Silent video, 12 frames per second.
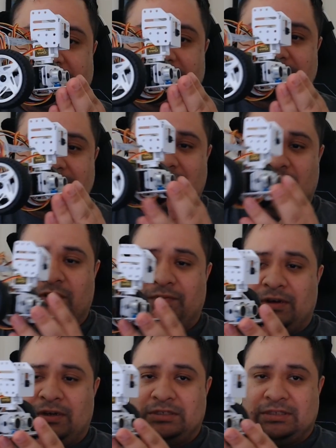It's going to
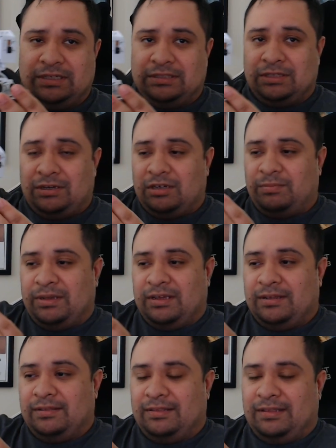reverse and turn a
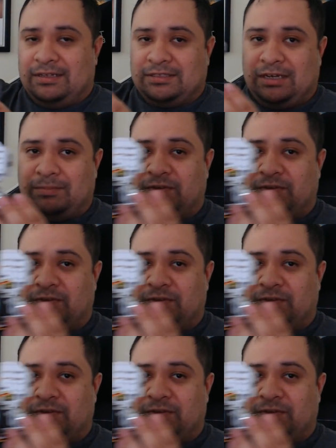bit, then it's going to move